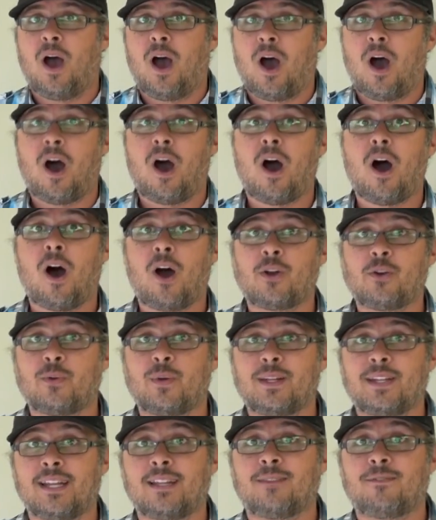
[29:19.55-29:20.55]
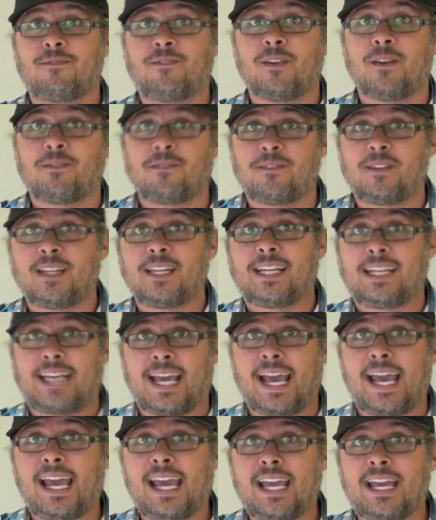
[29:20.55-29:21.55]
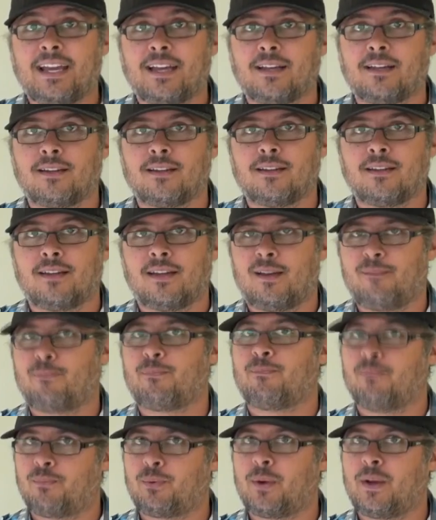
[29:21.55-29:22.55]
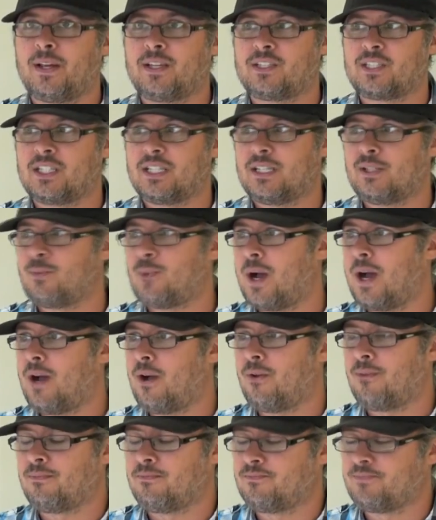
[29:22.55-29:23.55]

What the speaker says: 150K. Impressionant, wow.